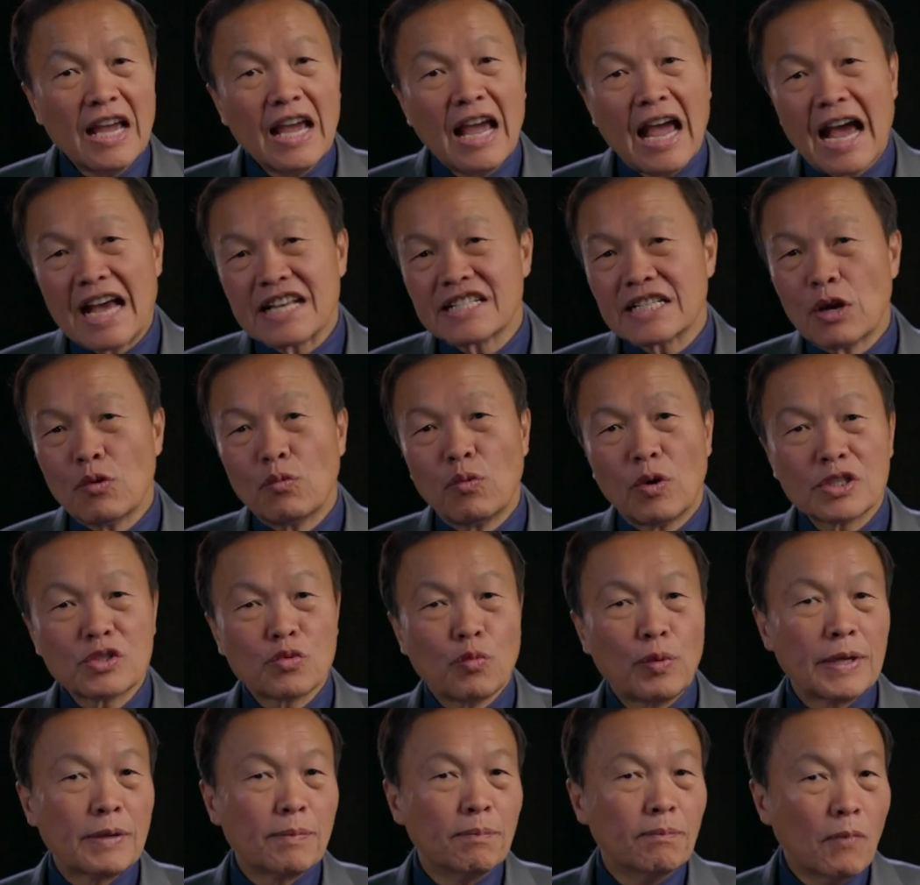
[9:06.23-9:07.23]
As I was
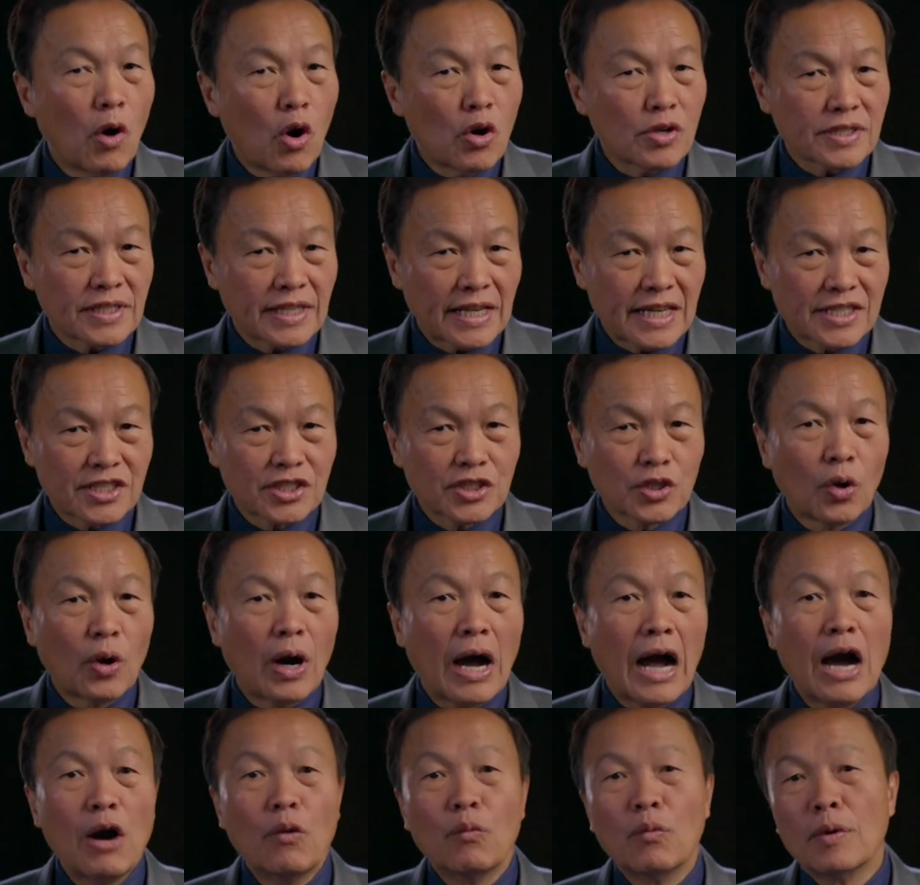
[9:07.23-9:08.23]
with Moses, so
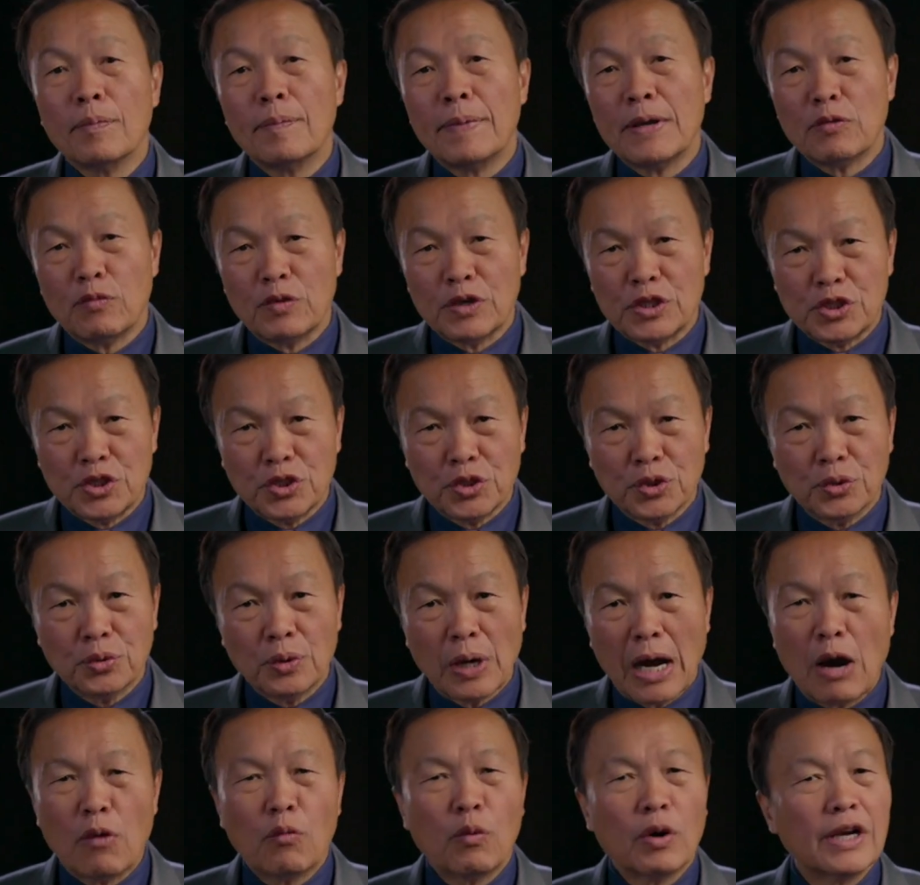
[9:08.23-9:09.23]
I will be with you.
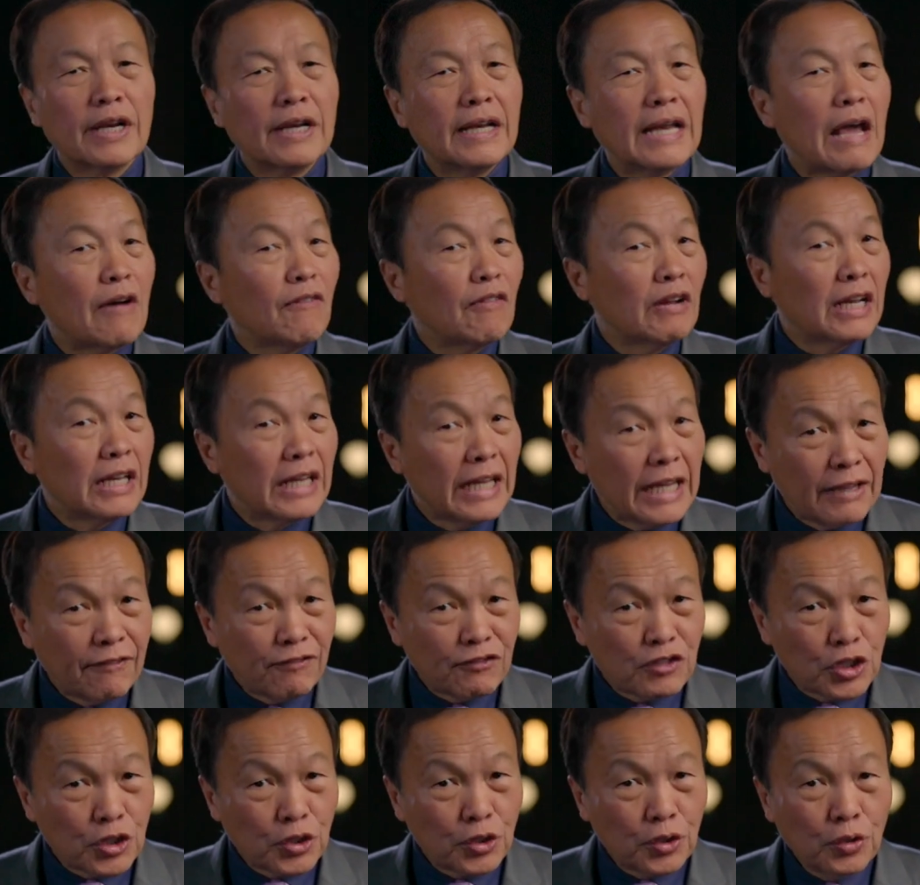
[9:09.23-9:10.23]
I will never
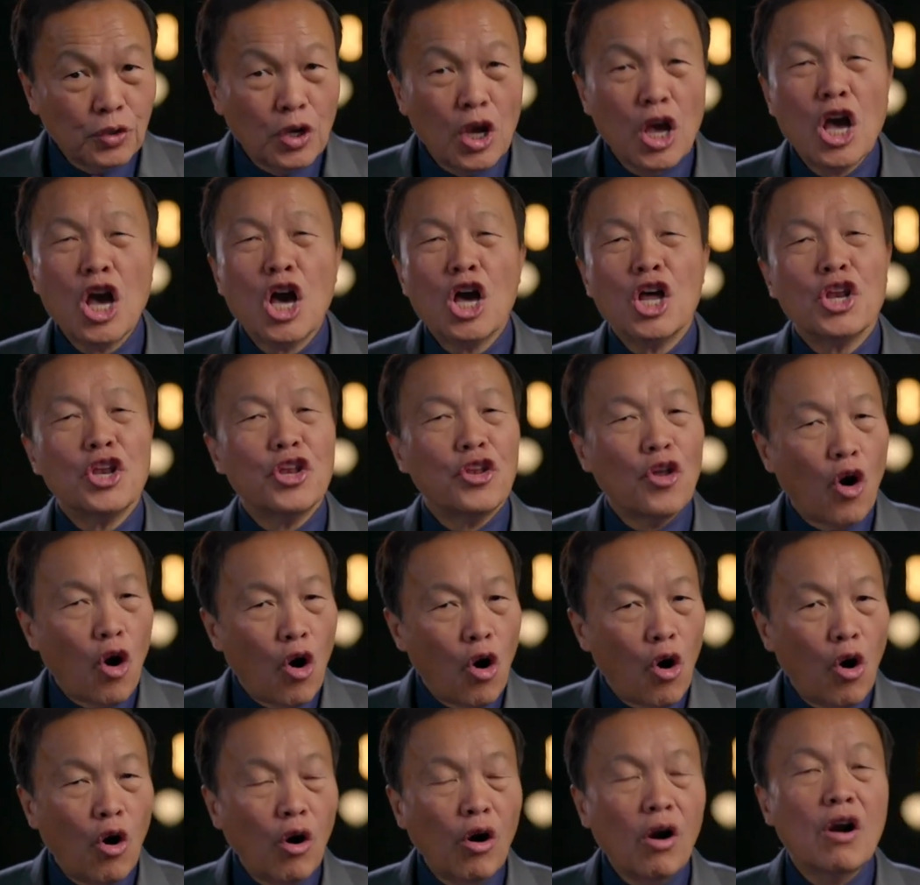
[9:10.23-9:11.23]
leave you
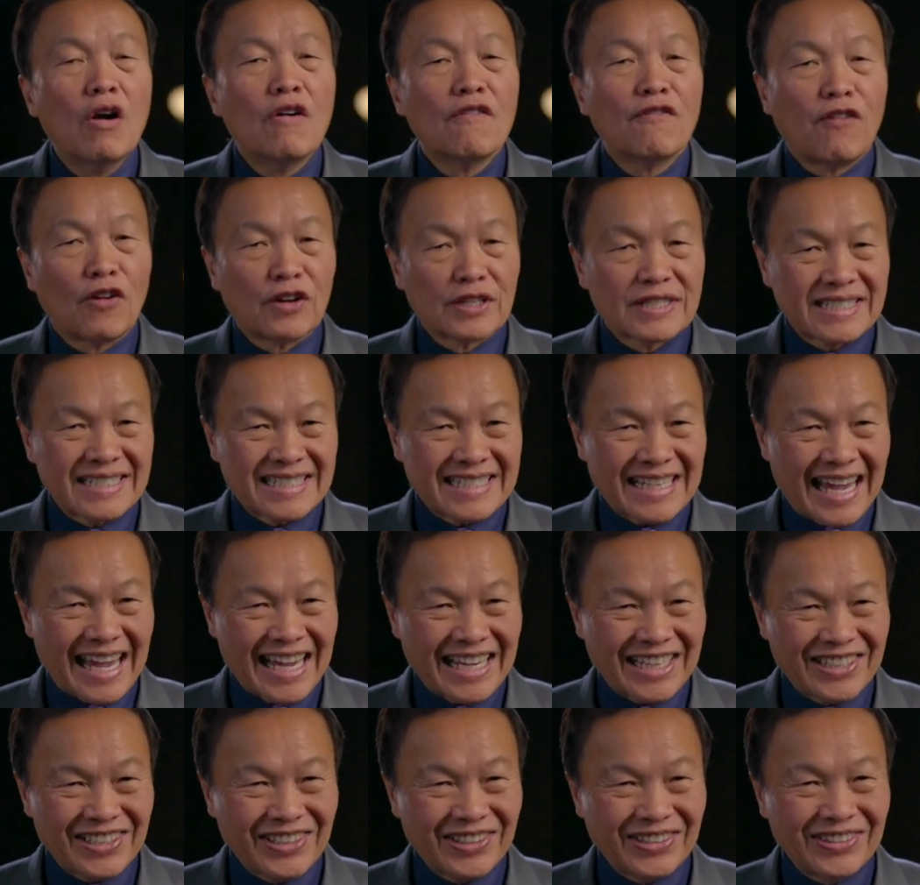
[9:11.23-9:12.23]
nor
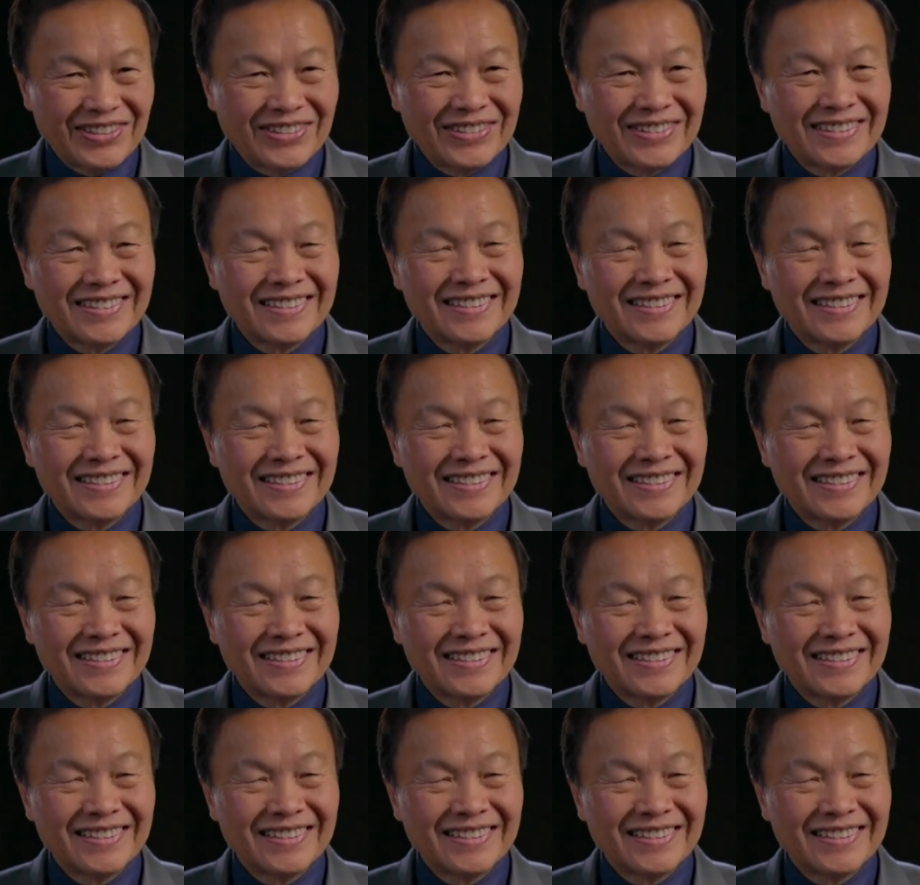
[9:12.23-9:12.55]
forsake you."